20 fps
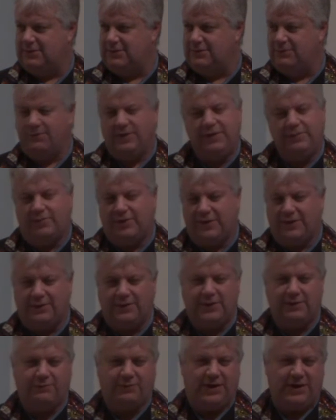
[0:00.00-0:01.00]
we
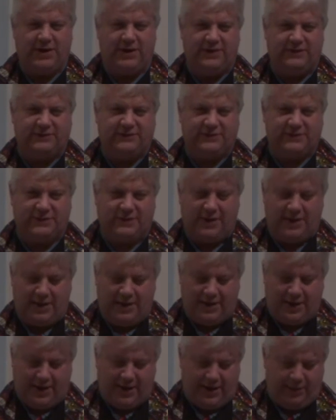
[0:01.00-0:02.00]
barely raise
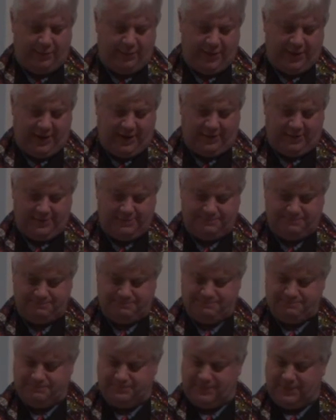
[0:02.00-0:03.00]
an eyebrow
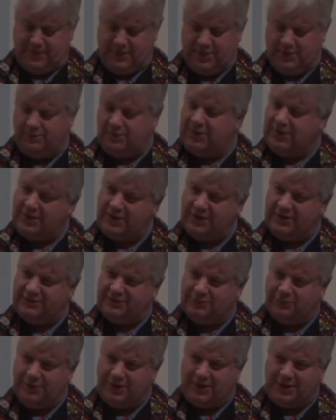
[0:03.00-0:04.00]

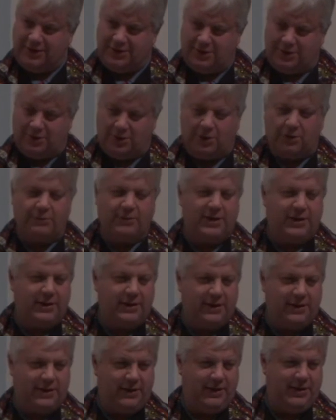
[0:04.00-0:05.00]
because we can
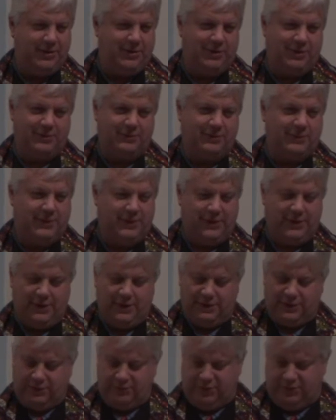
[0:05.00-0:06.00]
already hear
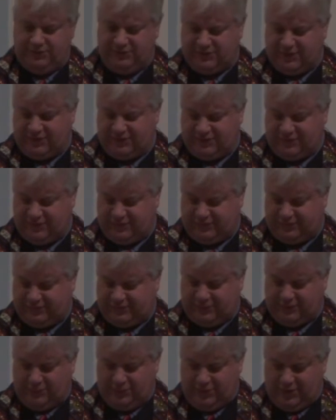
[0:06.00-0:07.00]
the
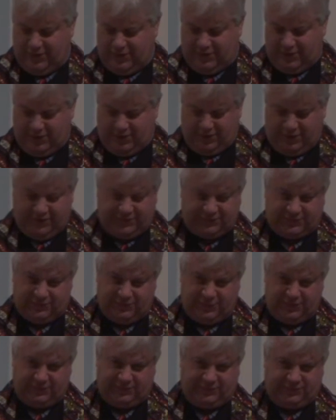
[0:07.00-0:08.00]
musicians tuning their
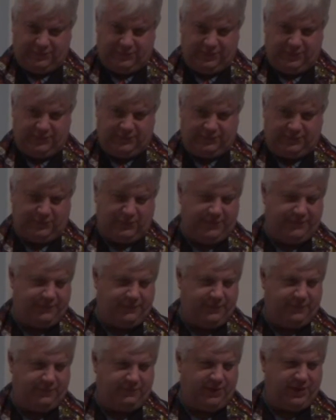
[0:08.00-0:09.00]
instruments for the
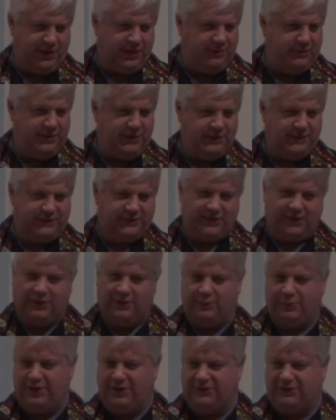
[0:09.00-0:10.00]
joyful reunion
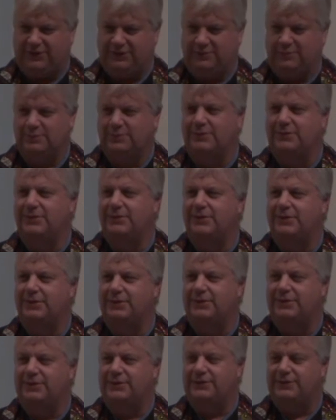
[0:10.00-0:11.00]
celebration
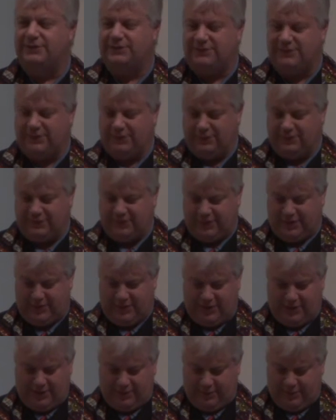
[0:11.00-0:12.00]
still to
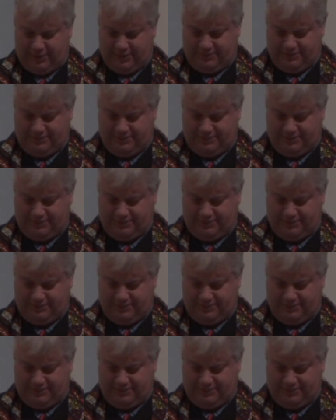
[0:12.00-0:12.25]
come.